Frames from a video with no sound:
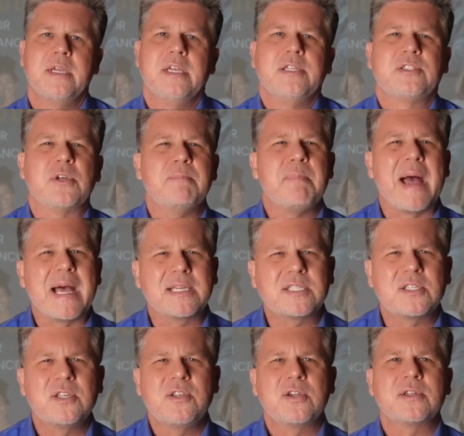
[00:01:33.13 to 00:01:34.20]
to
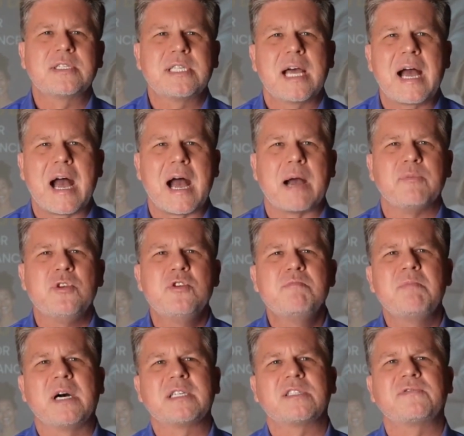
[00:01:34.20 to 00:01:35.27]
master your time, you
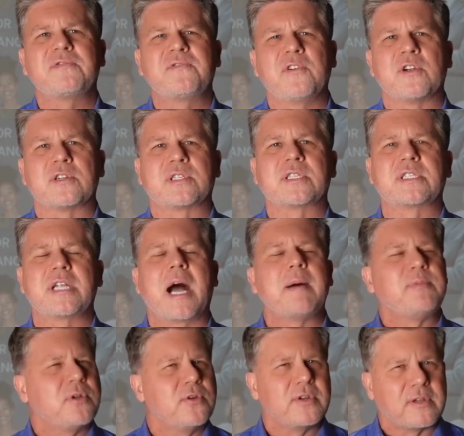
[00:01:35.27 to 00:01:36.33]
must first
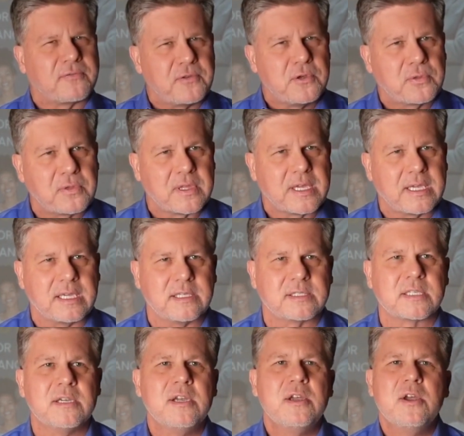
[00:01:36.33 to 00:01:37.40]
stop doing a few
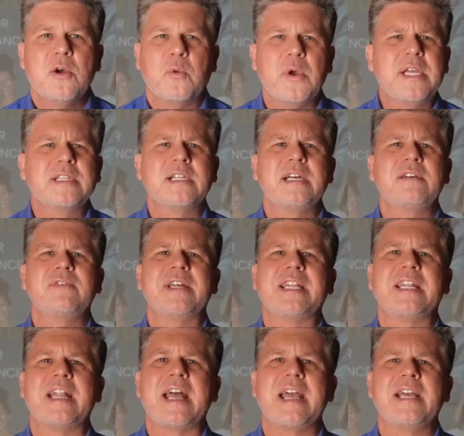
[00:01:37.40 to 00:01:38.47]
things. We live in
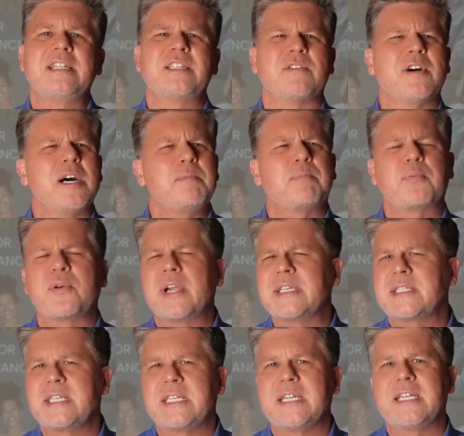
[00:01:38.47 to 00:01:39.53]
an age of
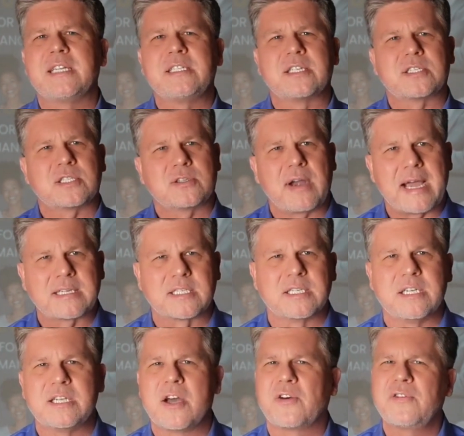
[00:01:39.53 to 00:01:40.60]
unprecedented
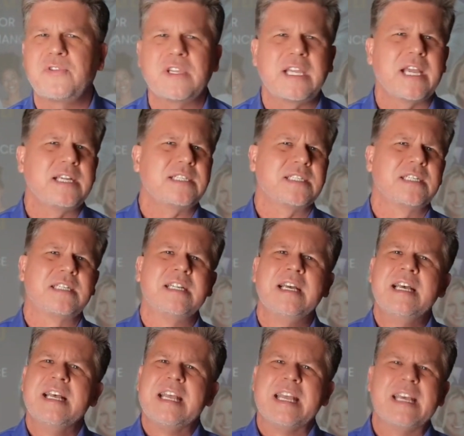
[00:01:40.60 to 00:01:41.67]
distraction, notification,
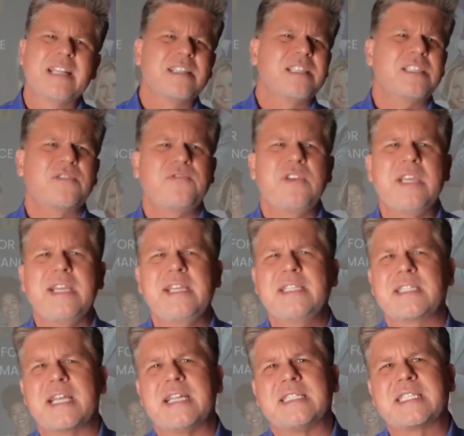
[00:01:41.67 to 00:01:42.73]
endless
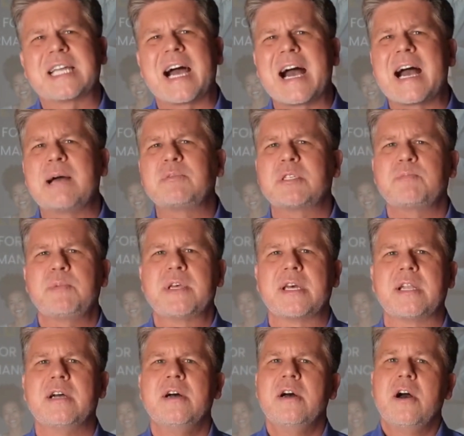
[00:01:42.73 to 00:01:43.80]
feeds, and time
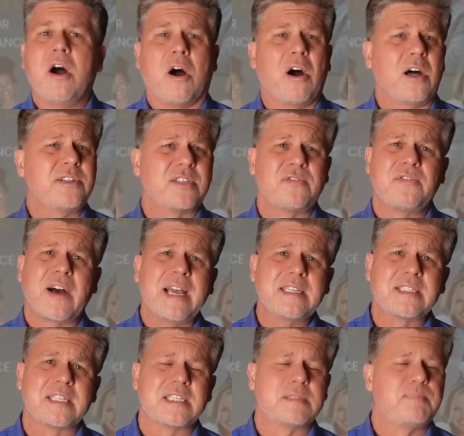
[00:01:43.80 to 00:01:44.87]
spent on
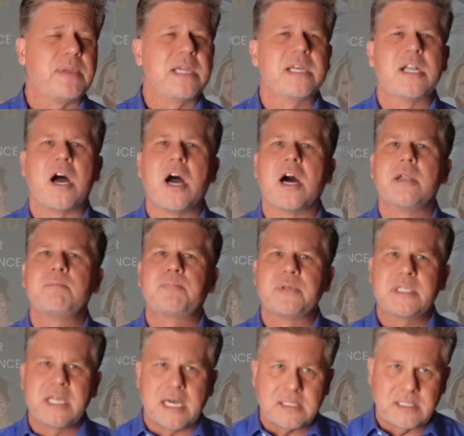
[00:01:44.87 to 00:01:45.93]
devices being
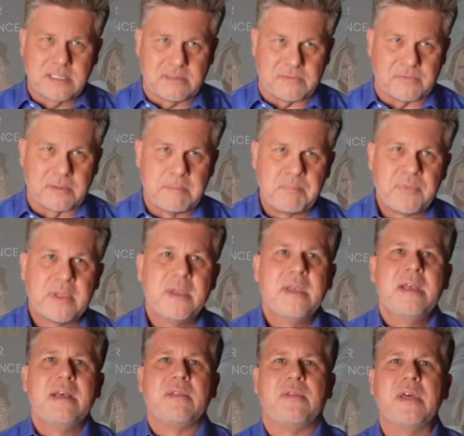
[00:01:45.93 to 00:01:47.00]
unproductive.
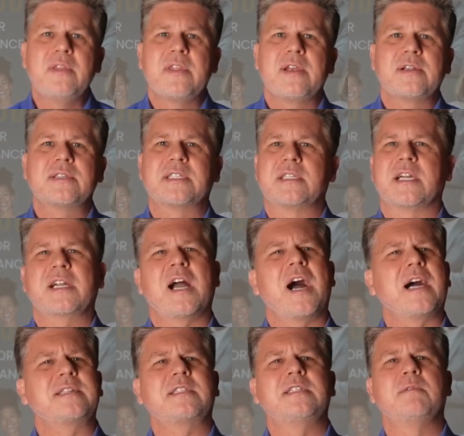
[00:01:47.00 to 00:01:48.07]
Then there's the
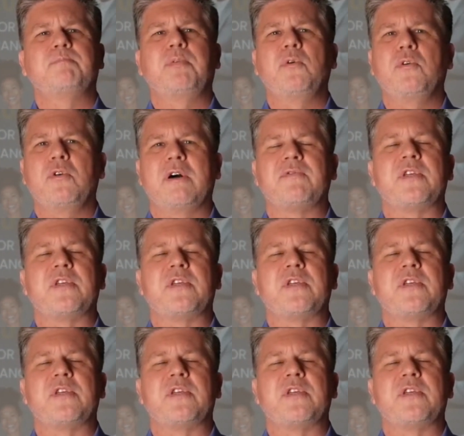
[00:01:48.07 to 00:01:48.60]
constant pull of